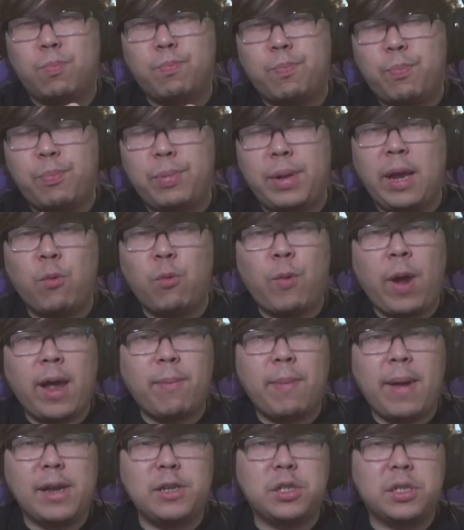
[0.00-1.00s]
Playing
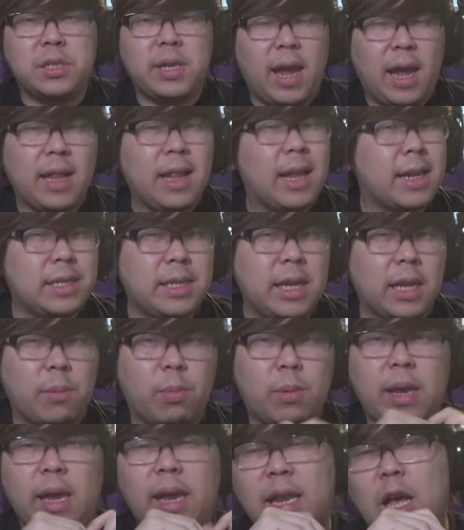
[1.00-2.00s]
ranked matches can, like I said,
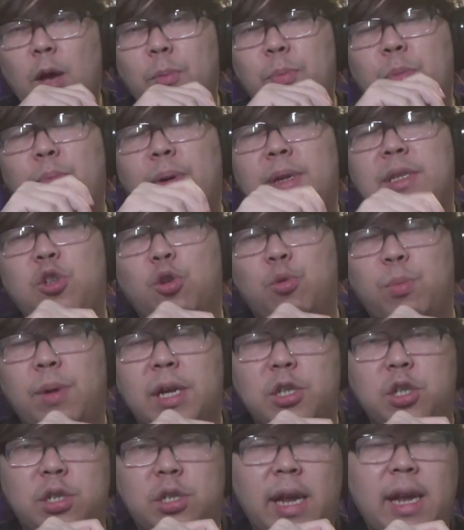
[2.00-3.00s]
they can help you, but so
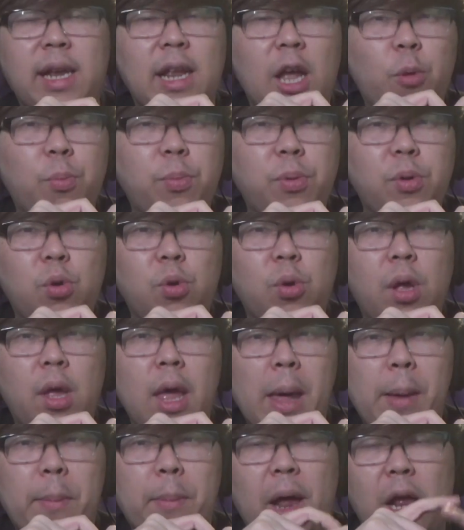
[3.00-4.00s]
much. They can help you
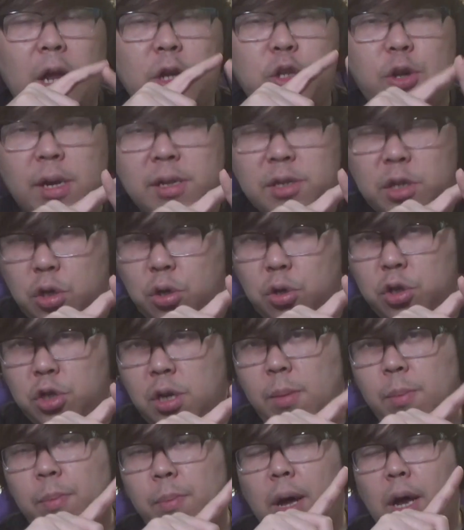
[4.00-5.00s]
polish your
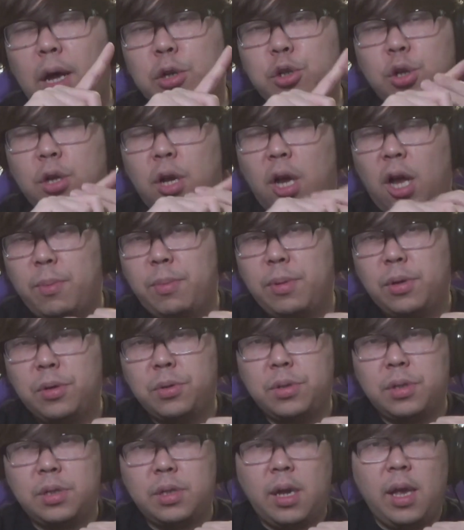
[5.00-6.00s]
execution, polish your
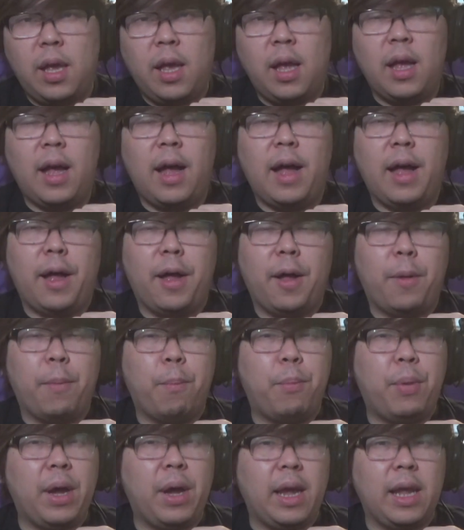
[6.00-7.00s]
combos,
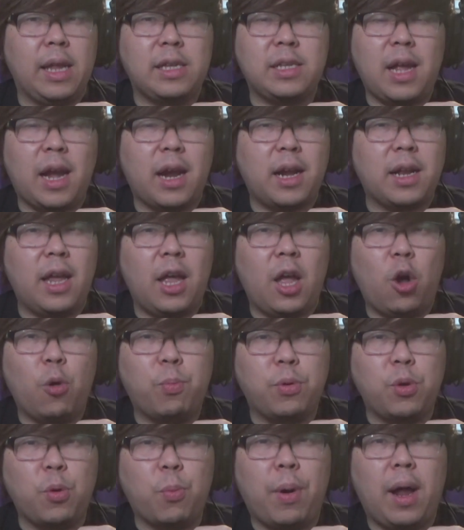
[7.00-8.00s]
but it's not going to
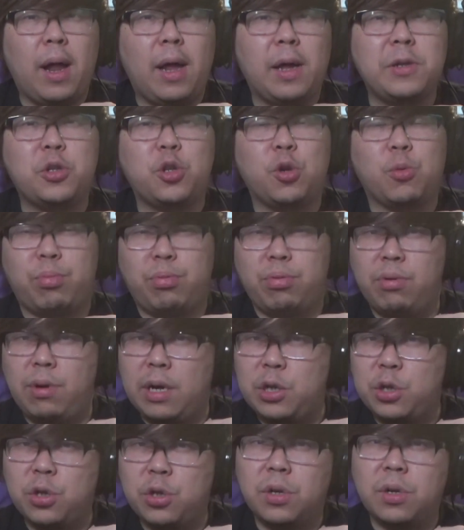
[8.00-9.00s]
help you polish your
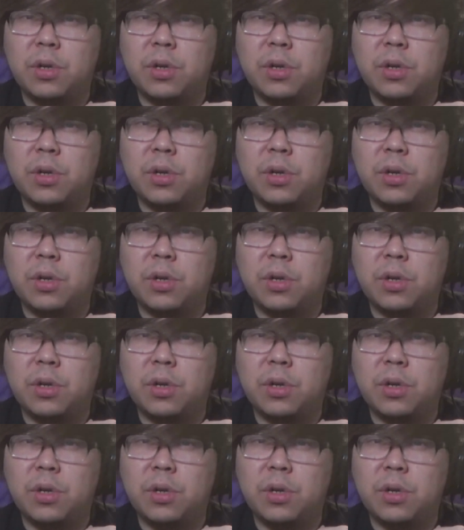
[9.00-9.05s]
pressure.